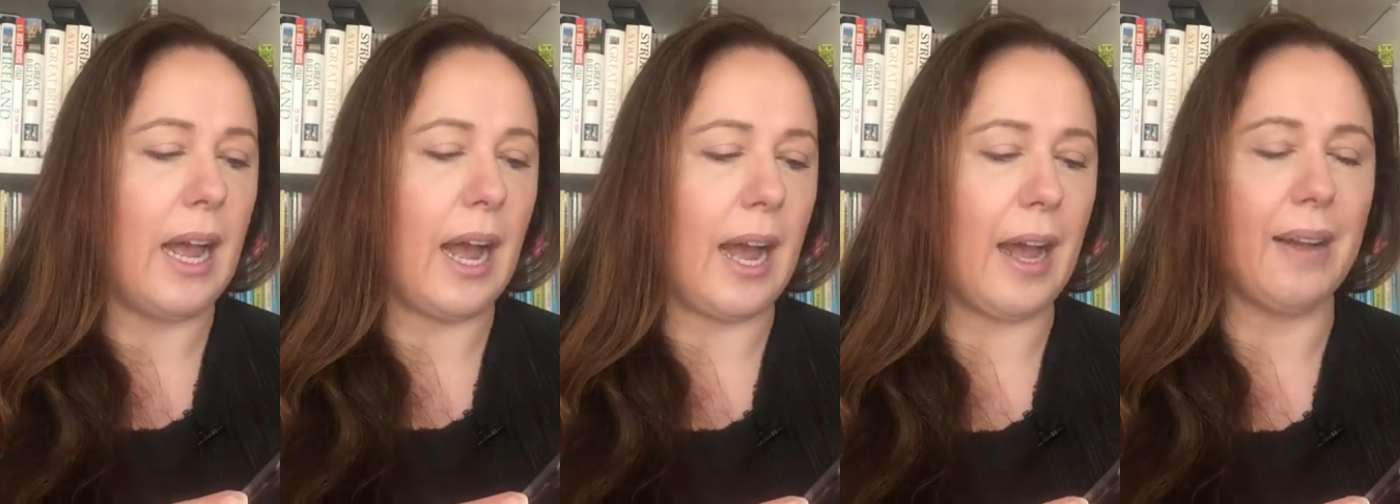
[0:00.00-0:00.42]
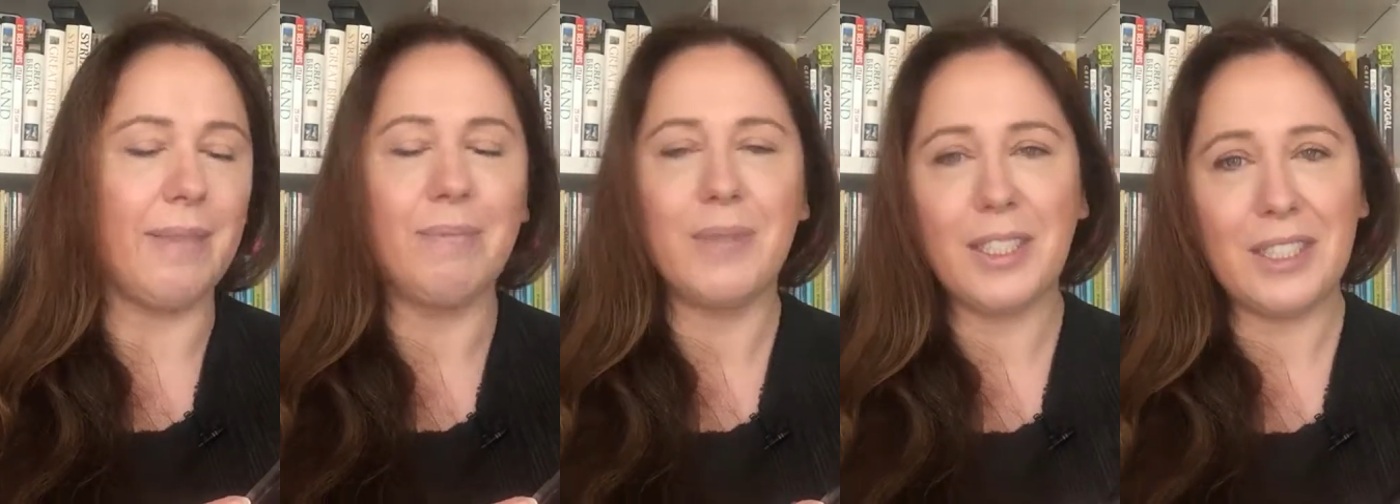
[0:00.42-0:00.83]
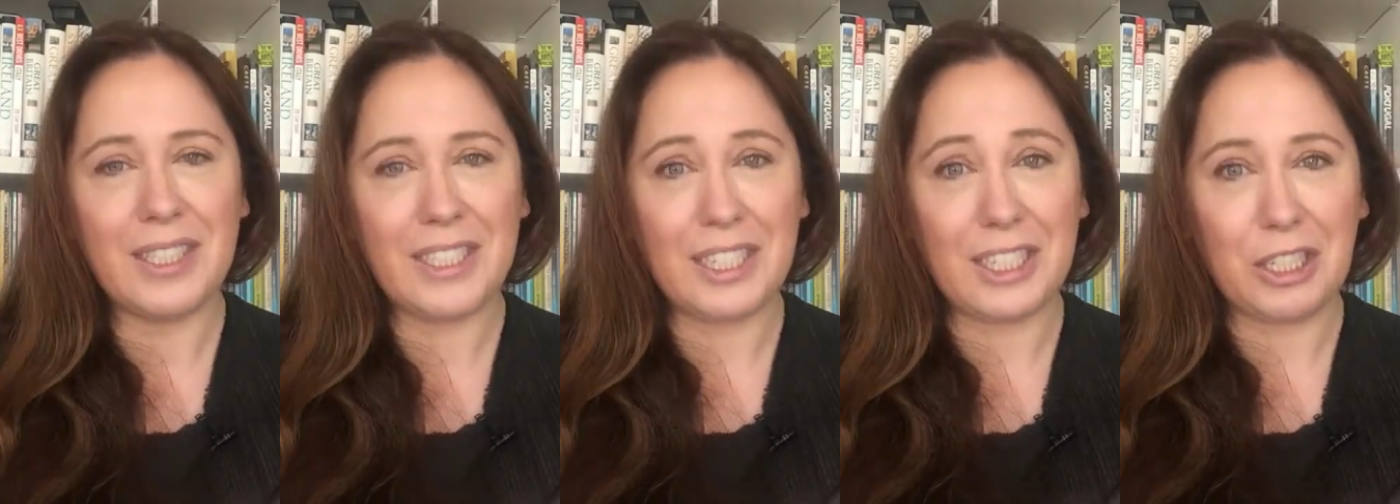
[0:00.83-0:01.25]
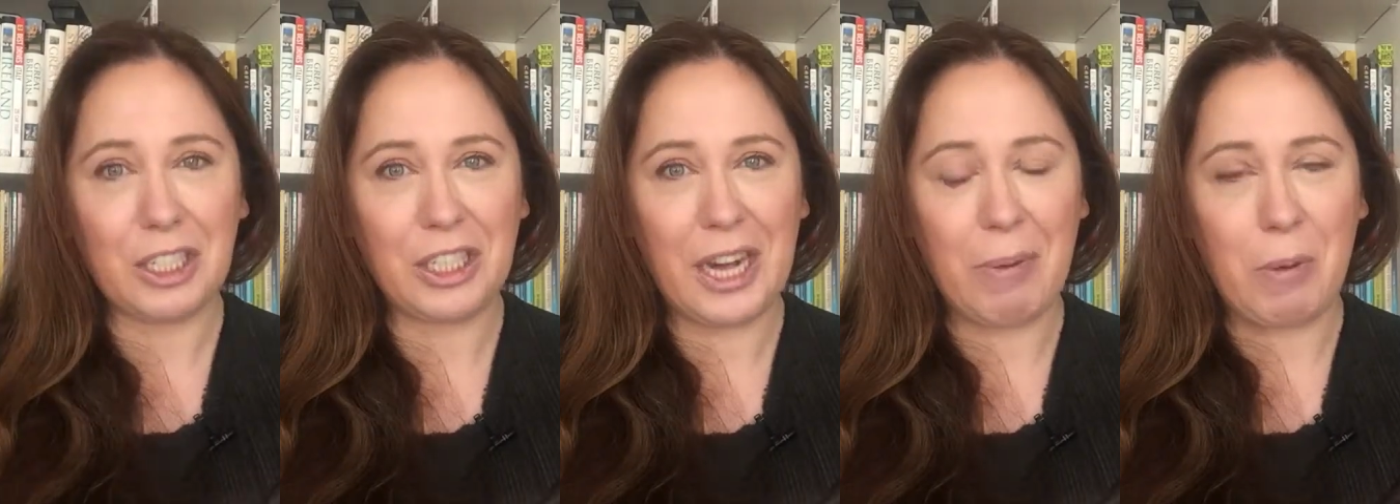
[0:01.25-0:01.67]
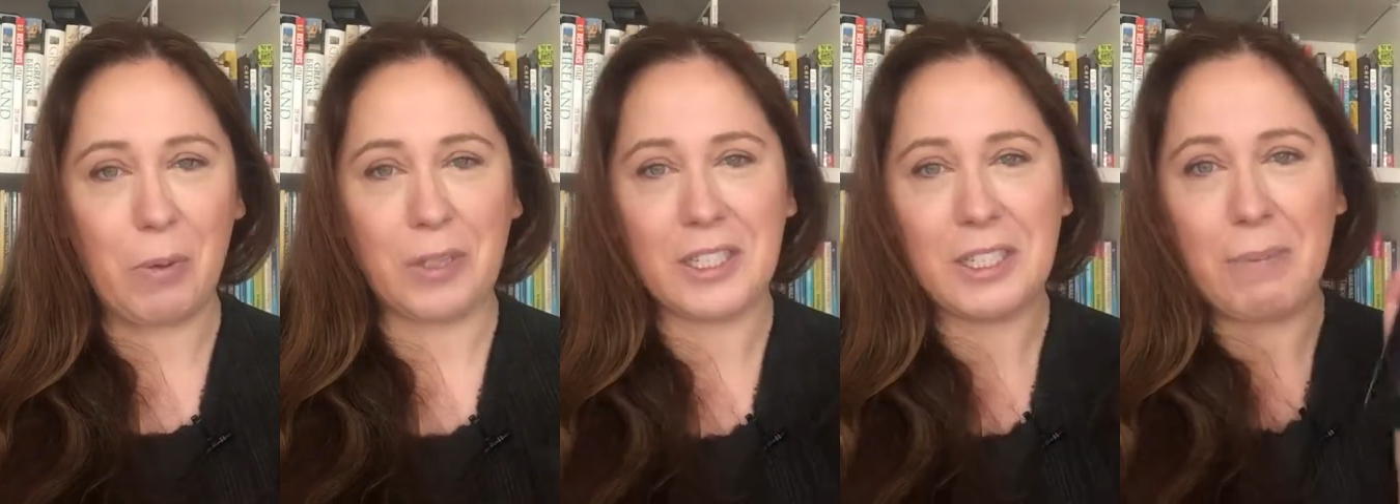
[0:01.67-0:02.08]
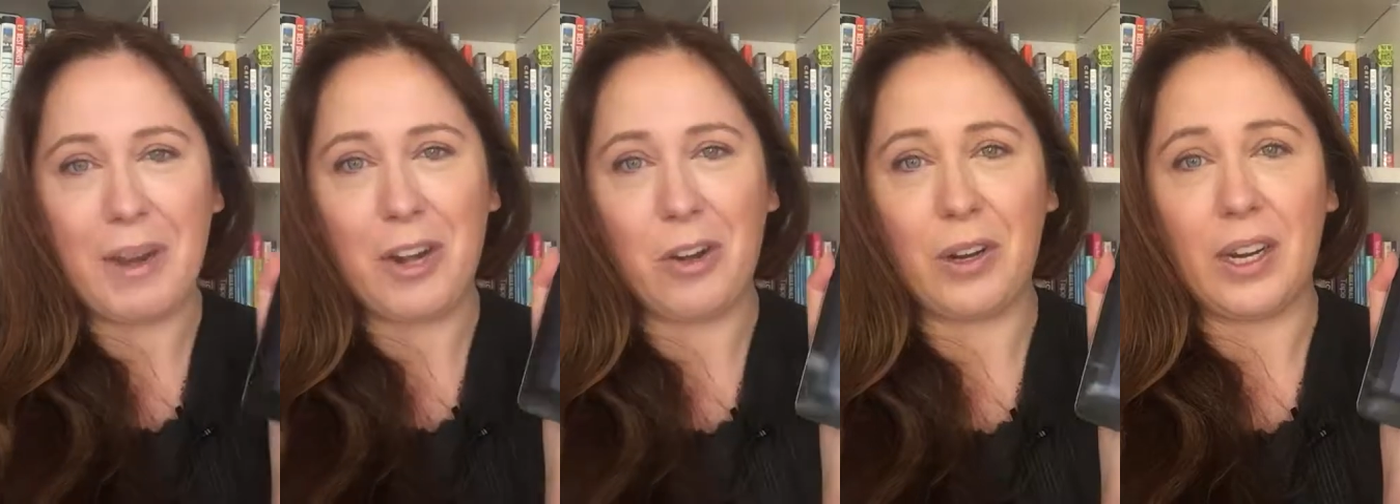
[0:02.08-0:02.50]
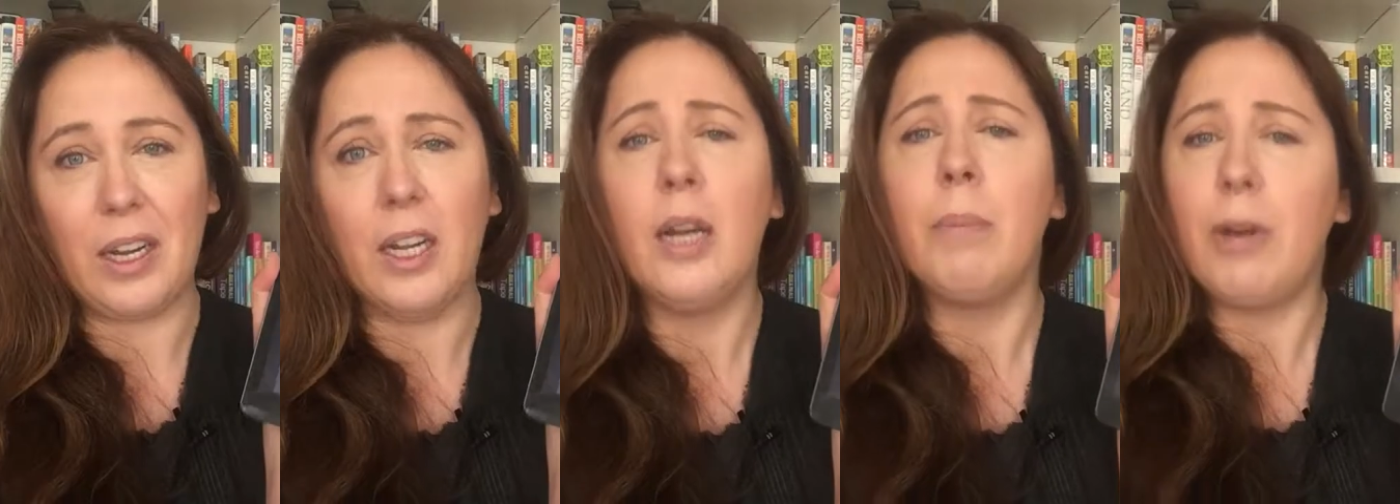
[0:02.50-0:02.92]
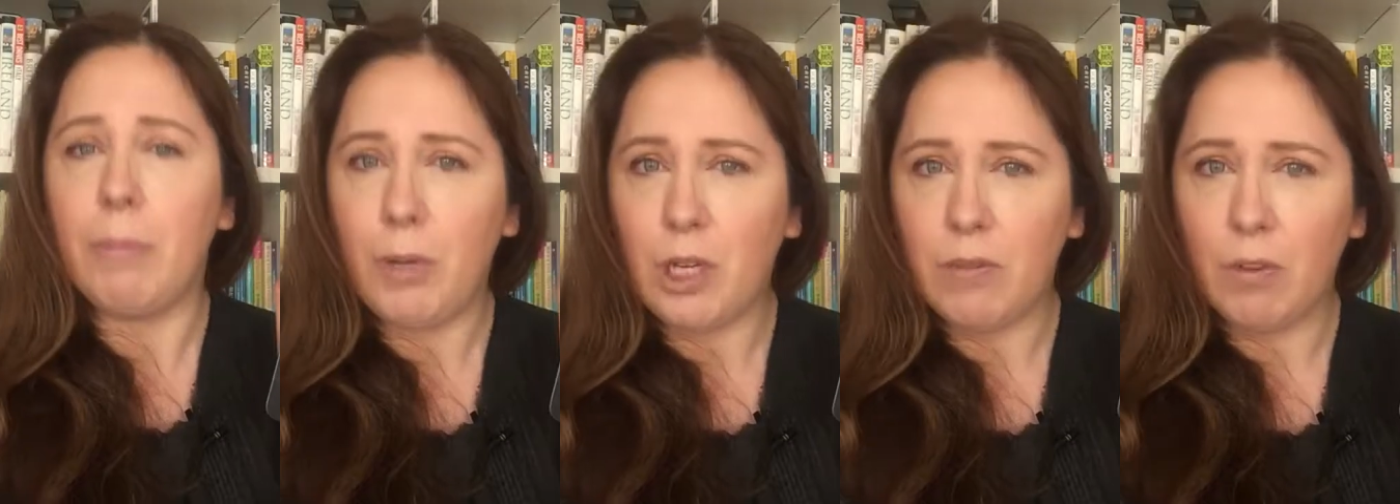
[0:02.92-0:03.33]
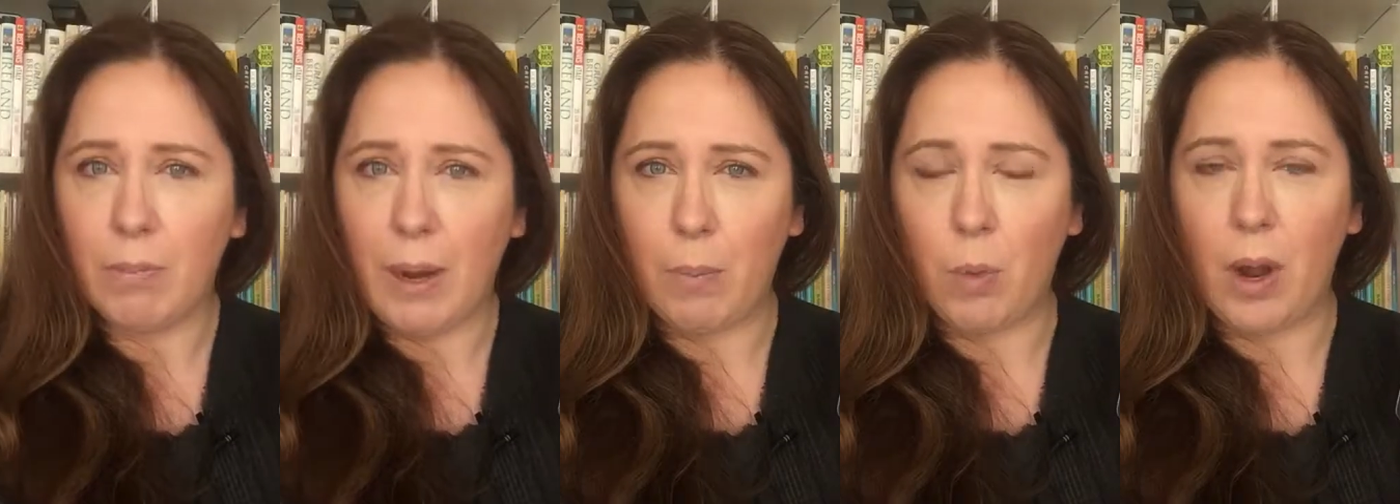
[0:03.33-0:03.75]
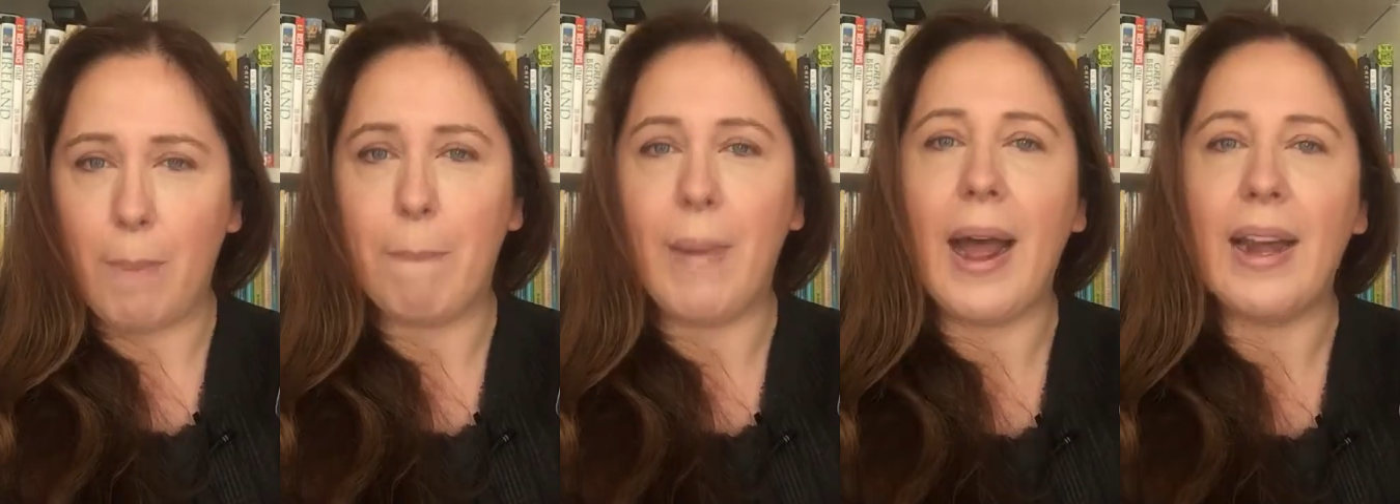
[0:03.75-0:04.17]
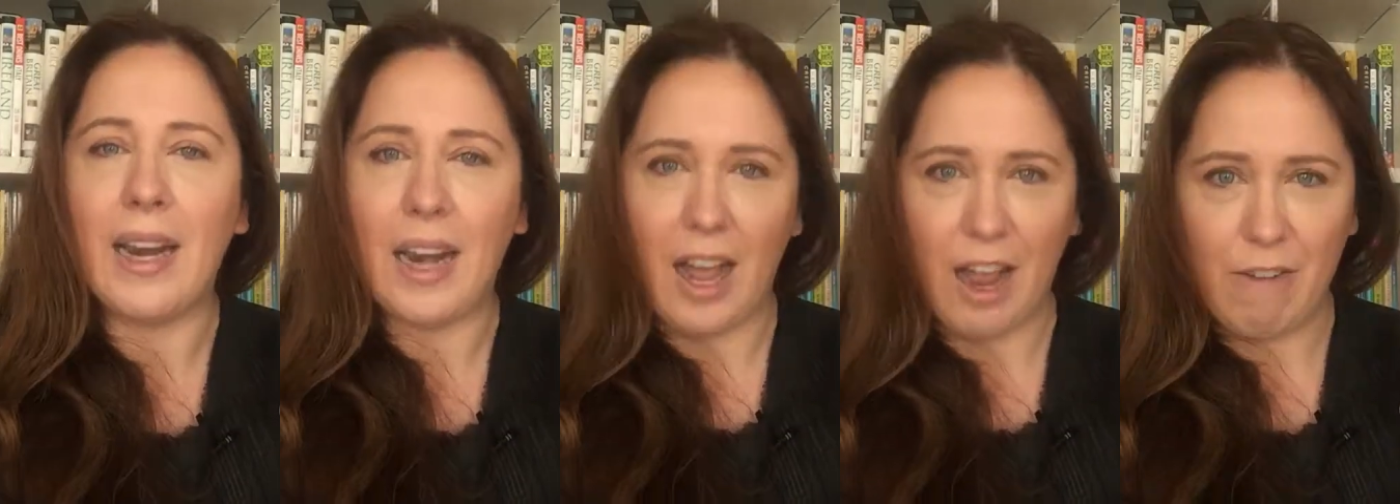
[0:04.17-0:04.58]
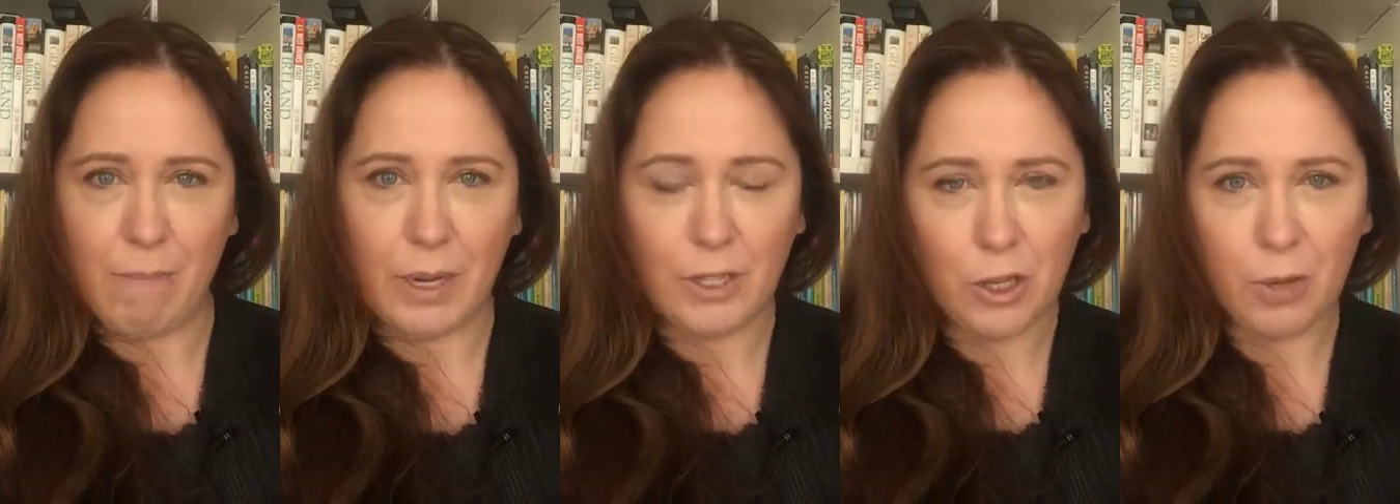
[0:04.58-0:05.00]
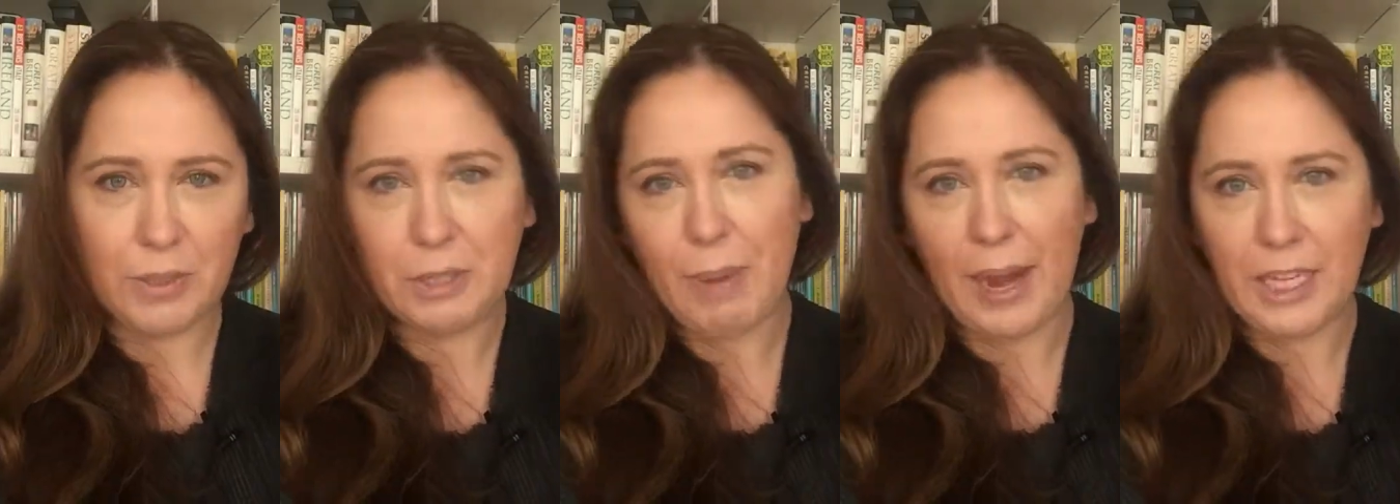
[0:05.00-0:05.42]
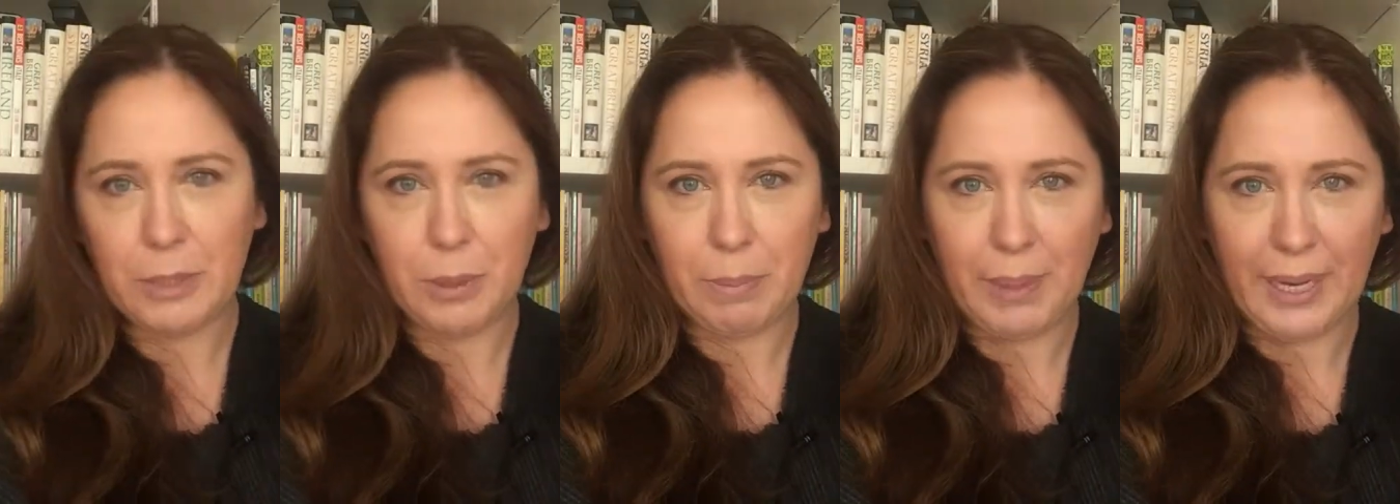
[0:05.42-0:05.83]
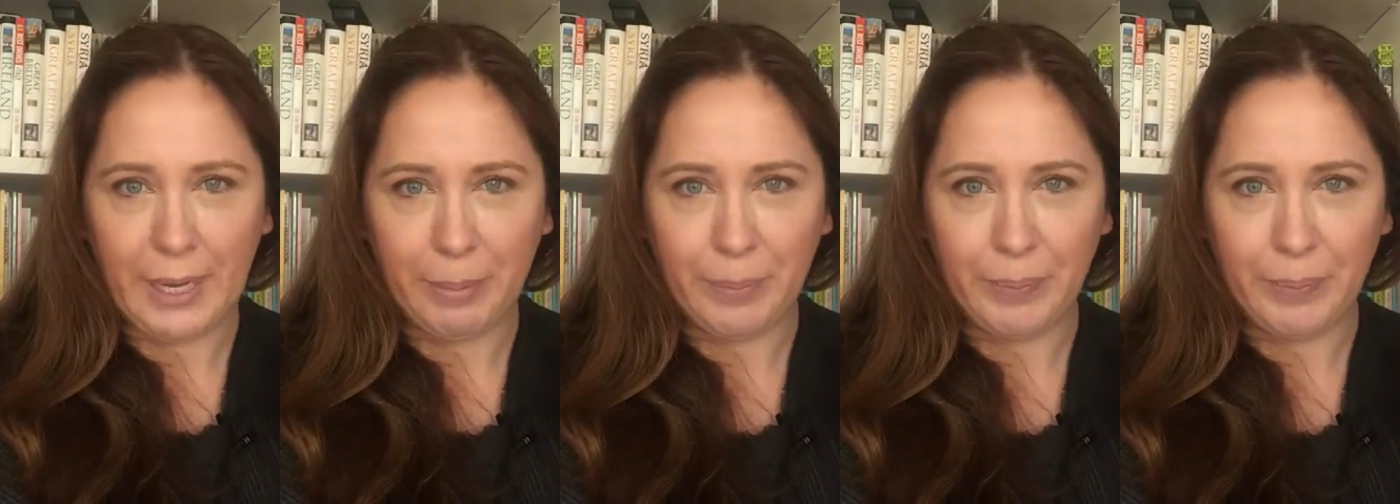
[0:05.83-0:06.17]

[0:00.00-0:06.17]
Uh, It's such a shame it wasn't a bit longer, but a beautiful memoir, Man Alive by Thomas Page McBee.